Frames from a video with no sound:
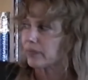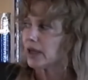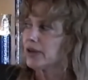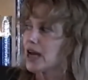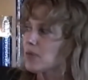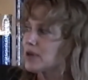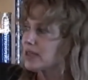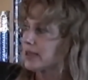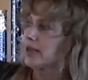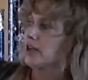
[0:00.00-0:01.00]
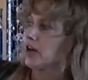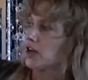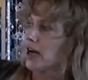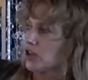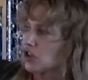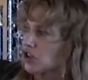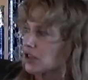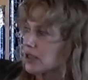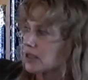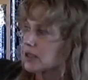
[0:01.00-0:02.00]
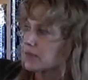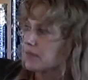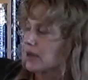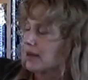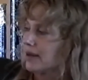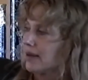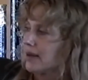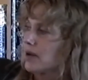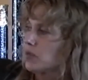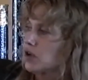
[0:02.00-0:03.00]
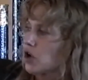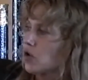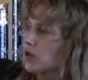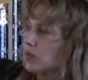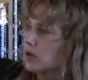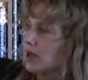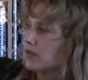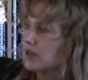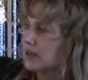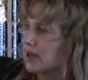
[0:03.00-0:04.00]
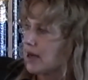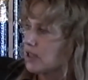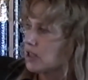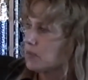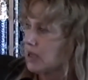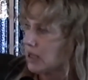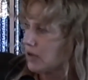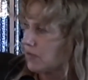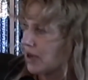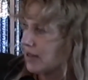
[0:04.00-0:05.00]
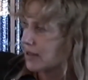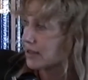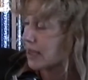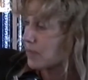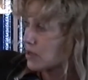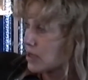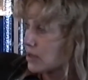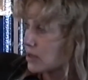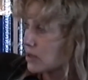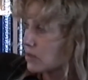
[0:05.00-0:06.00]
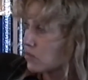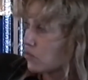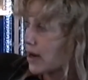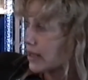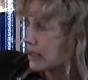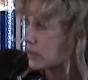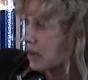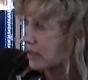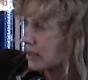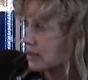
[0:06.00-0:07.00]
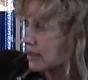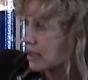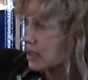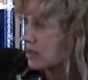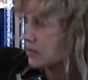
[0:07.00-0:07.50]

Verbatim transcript: now maintaining our consciousness, and we know that we have discussed release, faith, acceptance, right expectancy.